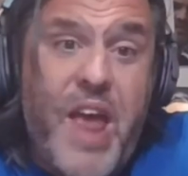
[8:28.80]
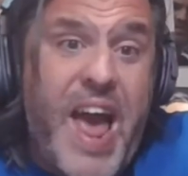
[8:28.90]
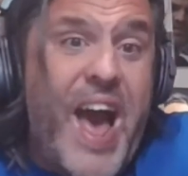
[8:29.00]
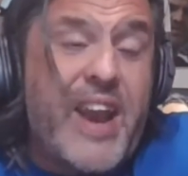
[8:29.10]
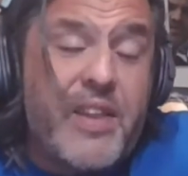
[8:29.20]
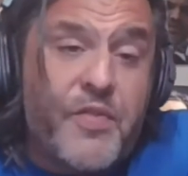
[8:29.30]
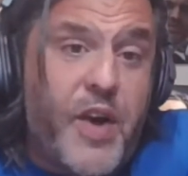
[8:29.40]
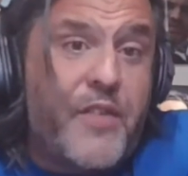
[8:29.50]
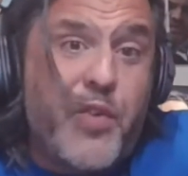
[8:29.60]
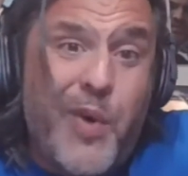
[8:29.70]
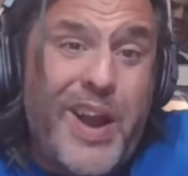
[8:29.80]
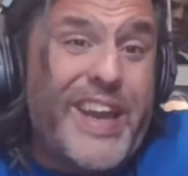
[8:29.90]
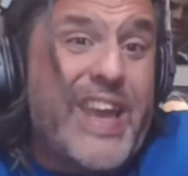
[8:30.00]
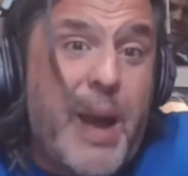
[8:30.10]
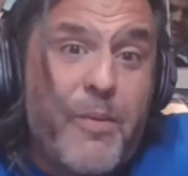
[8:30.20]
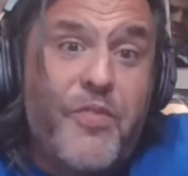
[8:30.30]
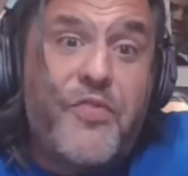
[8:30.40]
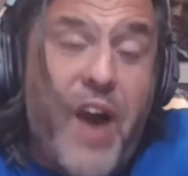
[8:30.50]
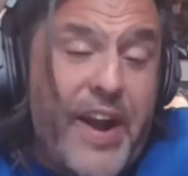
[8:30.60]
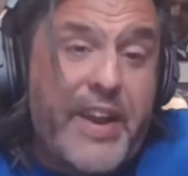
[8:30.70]
out of the fight for a while. And he kept
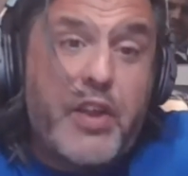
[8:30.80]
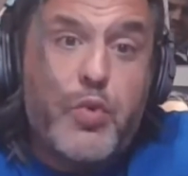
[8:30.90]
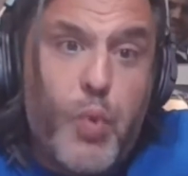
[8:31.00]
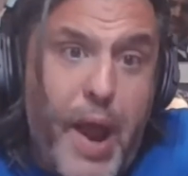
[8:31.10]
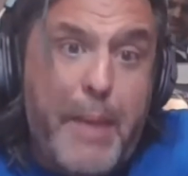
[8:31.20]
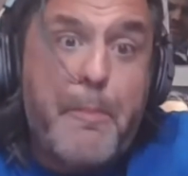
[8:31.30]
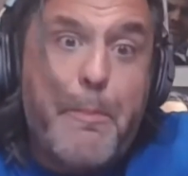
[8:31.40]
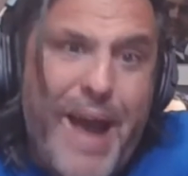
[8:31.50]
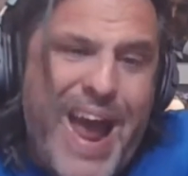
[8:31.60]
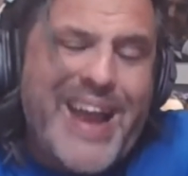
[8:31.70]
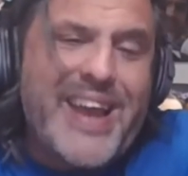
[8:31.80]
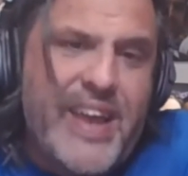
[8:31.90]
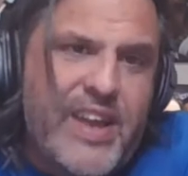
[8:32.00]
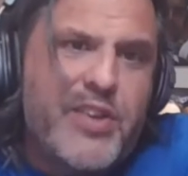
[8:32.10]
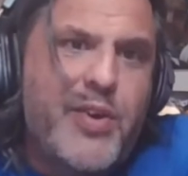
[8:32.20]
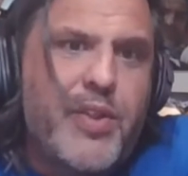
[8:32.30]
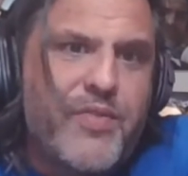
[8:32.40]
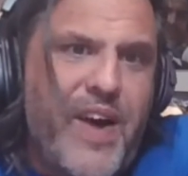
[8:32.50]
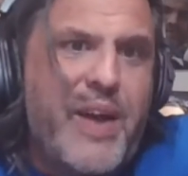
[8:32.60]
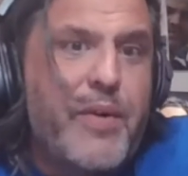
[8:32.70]
fighting his way back into the
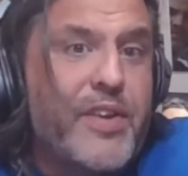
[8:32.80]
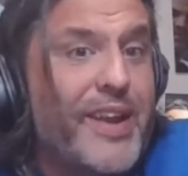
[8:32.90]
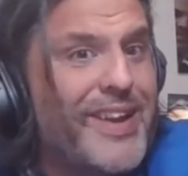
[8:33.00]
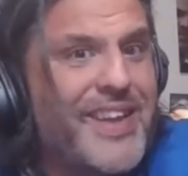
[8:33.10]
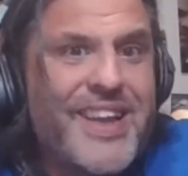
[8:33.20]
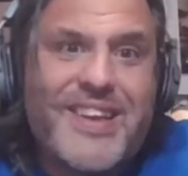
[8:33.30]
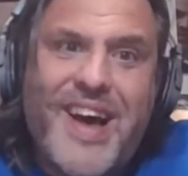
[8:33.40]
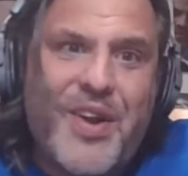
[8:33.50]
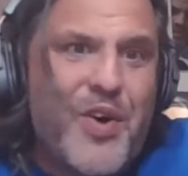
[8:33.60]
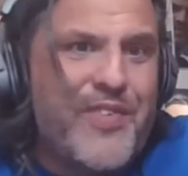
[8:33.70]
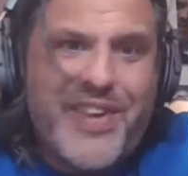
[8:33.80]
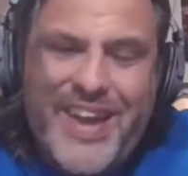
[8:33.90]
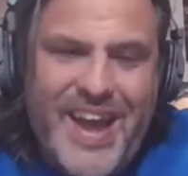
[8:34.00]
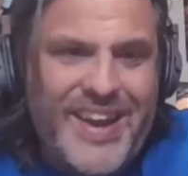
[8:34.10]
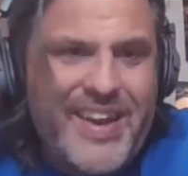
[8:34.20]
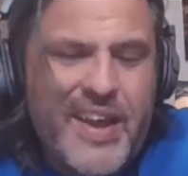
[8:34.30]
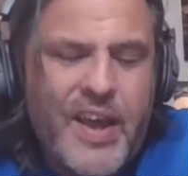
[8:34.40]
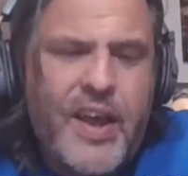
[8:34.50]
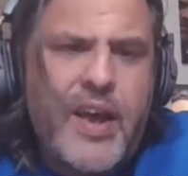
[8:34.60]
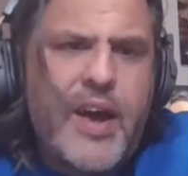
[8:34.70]
fight, where it's like this is not over yet.
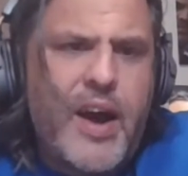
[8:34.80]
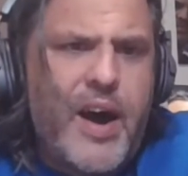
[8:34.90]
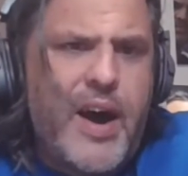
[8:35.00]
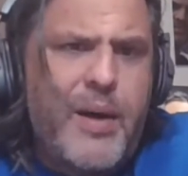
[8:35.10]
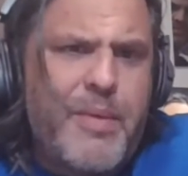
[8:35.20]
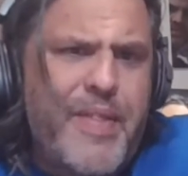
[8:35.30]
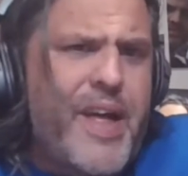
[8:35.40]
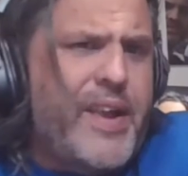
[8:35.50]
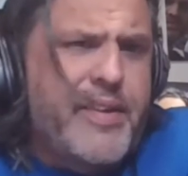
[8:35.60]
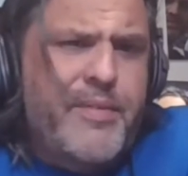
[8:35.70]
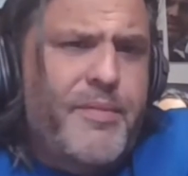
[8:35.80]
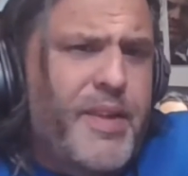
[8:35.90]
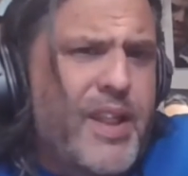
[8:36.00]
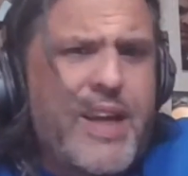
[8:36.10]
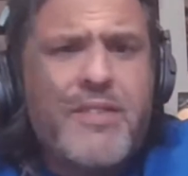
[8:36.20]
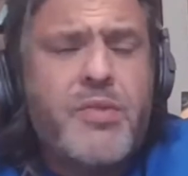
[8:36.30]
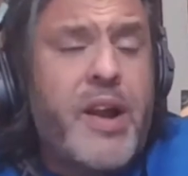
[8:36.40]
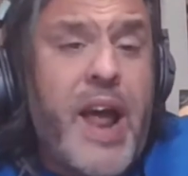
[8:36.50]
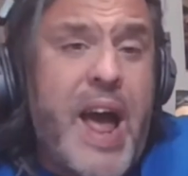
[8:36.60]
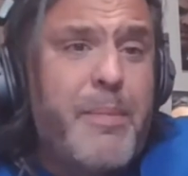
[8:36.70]
Um, and then the eleventh
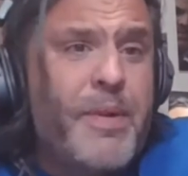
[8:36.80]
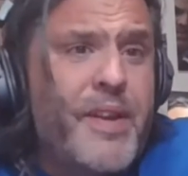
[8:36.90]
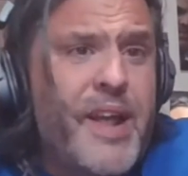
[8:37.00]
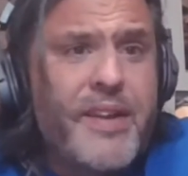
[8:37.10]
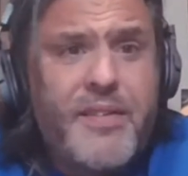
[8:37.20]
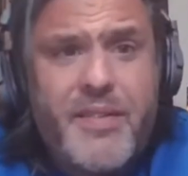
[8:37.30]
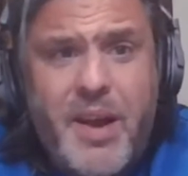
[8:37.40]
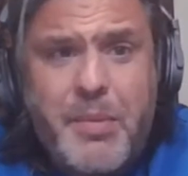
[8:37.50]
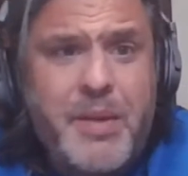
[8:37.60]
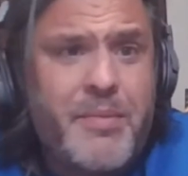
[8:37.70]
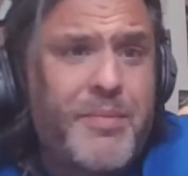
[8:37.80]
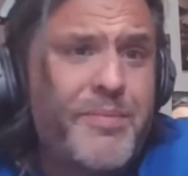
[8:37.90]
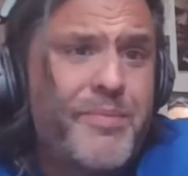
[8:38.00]
round happened, and I mean